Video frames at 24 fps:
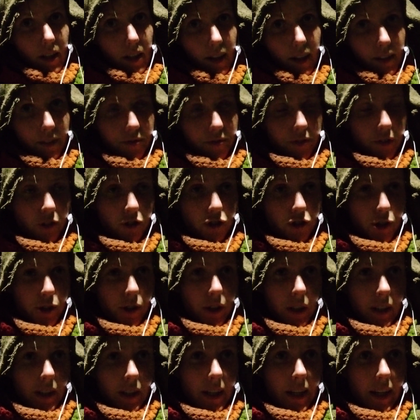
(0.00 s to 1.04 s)

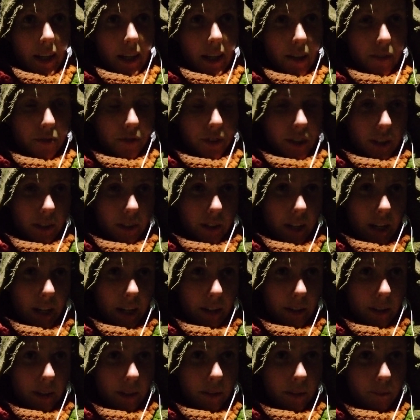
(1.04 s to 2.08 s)
Unfortunately, I left it
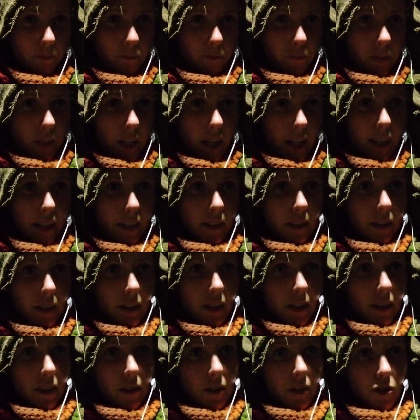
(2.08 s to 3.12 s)
there,
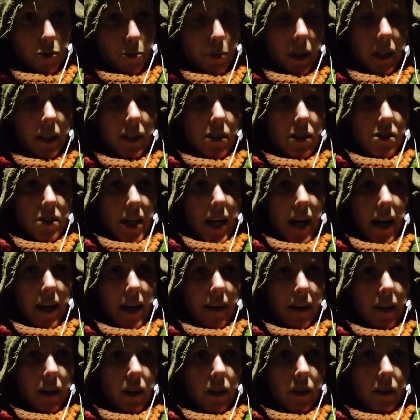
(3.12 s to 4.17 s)
and it's pretty
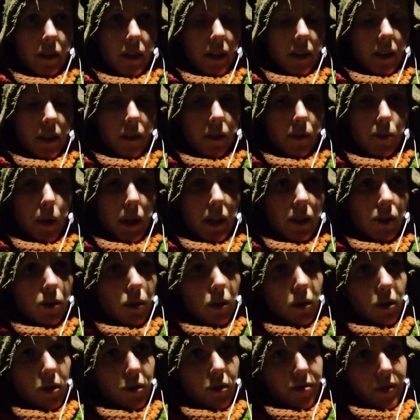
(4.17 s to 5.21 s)
sad. I went to
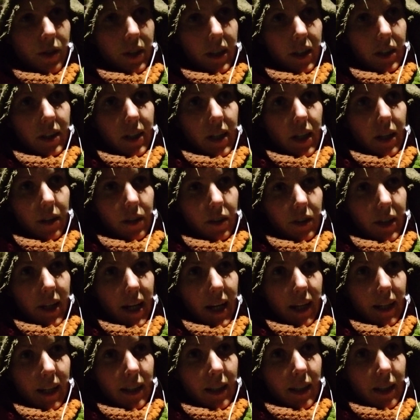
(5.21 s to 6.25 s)
look for it the other
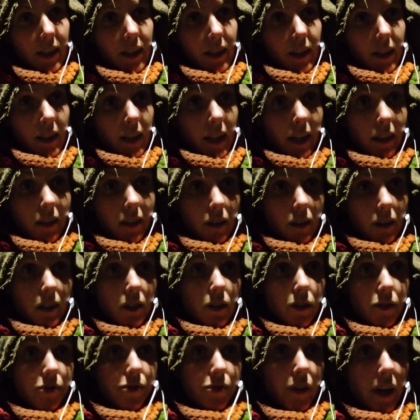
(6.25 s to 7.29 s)
day, and I
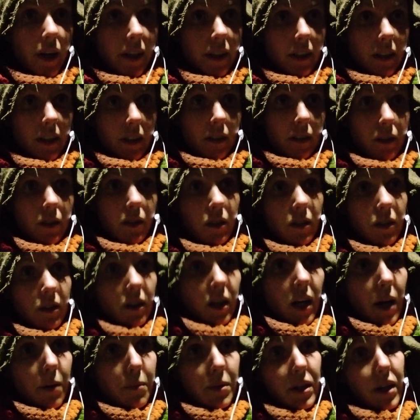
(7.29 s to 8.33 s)
didn't find it.
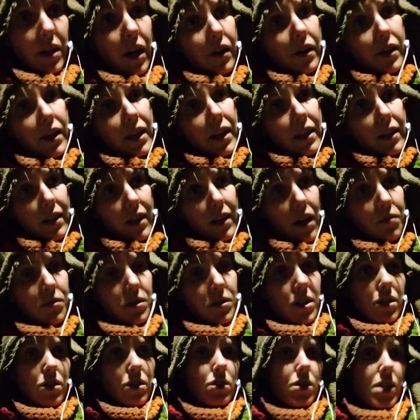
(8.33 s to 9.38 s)
I mean, I really love
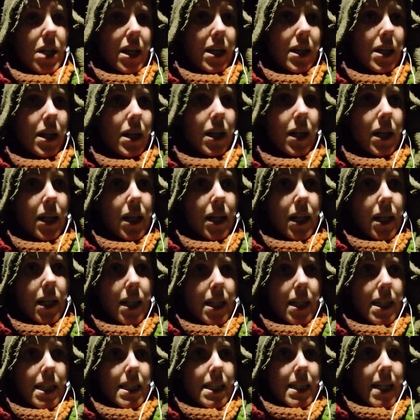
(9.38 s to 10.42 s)
this stick.
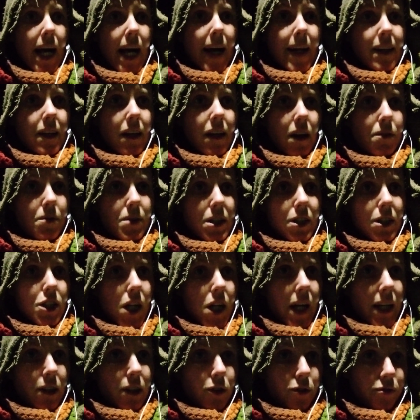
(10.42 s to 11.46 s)
And I've been
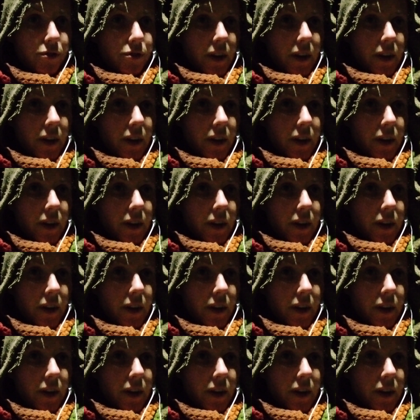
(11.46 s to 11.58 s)
trying to